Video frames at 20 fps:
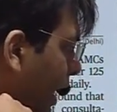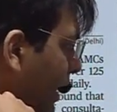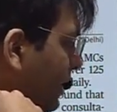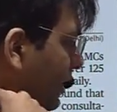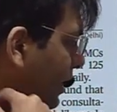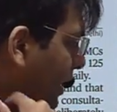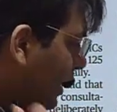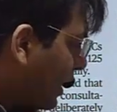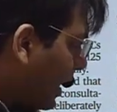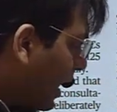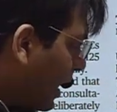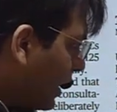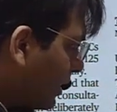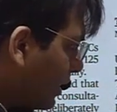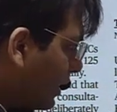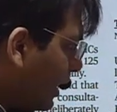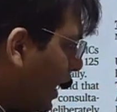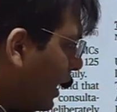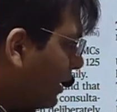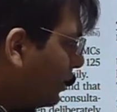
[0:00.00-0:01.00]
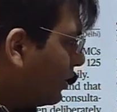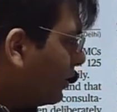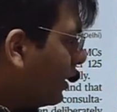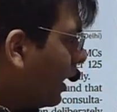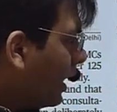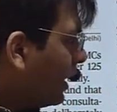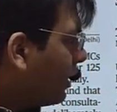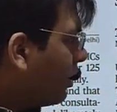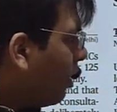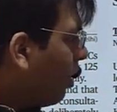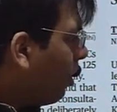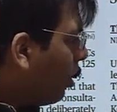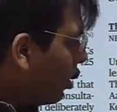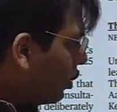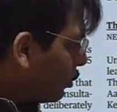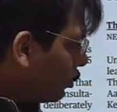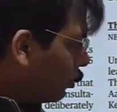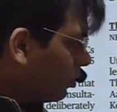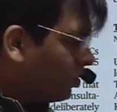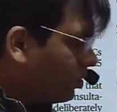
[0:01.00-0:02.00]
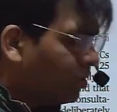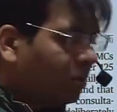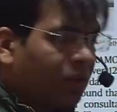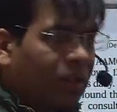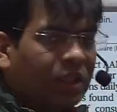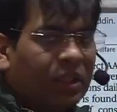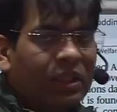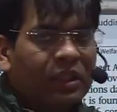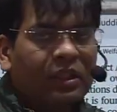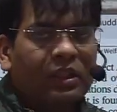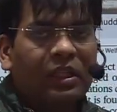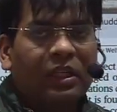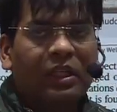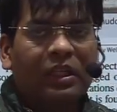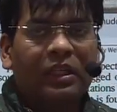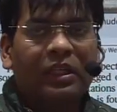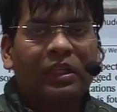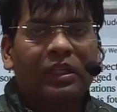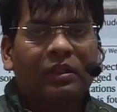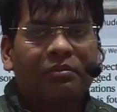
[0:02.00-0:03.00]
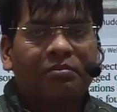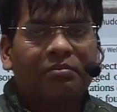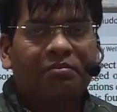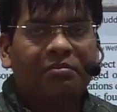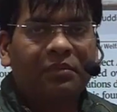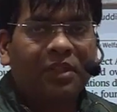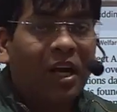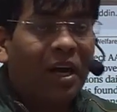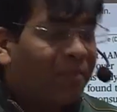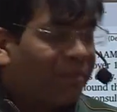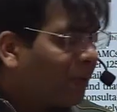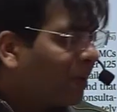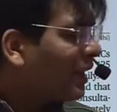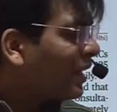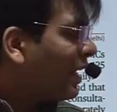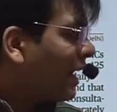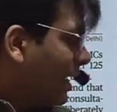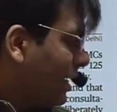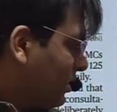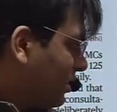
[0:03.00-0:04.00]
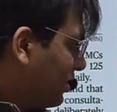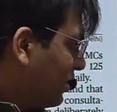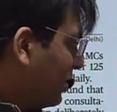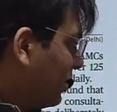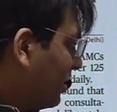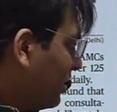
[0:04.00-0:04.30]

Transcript: SC caste, and also the upper caste.